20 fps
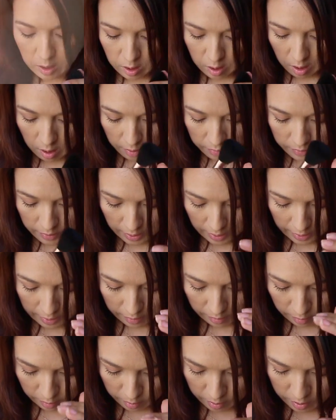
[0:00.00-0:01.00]
soft
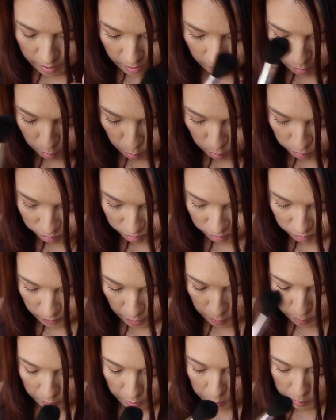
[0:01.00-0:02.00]
either. So
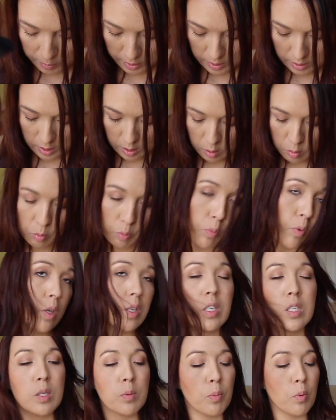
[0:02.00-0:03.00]
mm, I'm a little bit dis
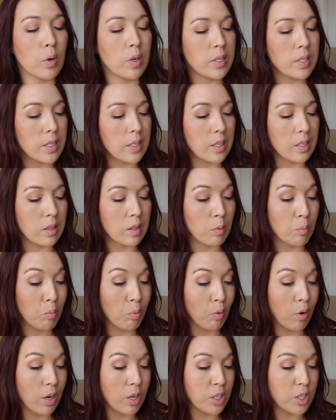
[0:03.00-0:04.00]
disappointed in the
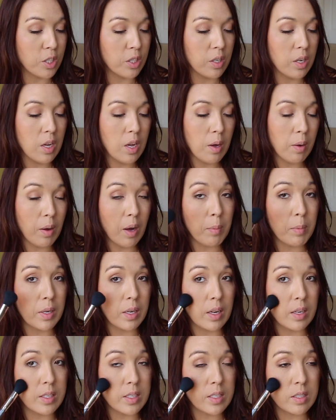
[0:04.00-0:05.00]
brush. I
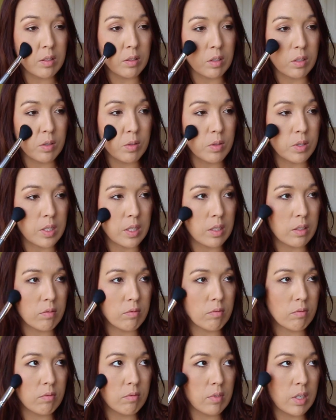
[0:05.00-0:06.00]
mean, I'd still use it.
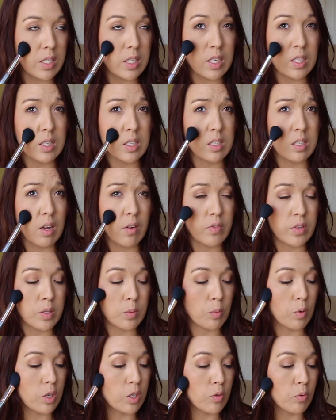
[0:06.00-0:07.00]
It's not the
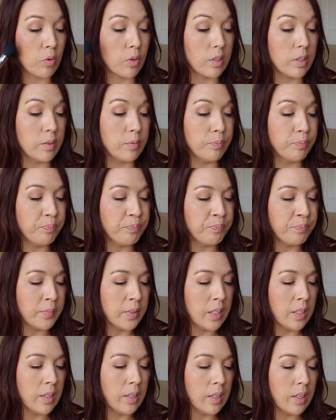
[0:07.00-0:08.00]
softest brush, for real.
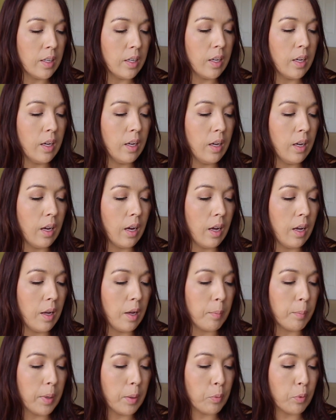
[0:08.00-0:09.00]

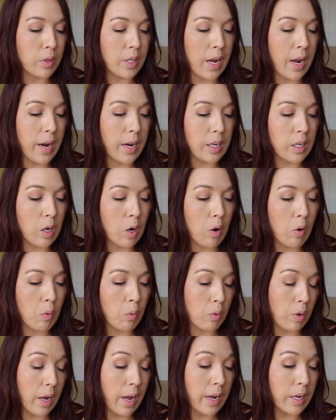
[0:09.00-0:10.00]
Uh, made with high,
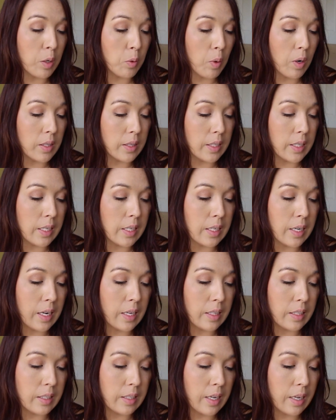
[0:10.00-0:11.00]
high quality
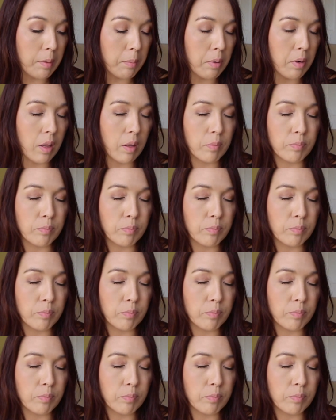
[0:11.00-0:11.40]
night, night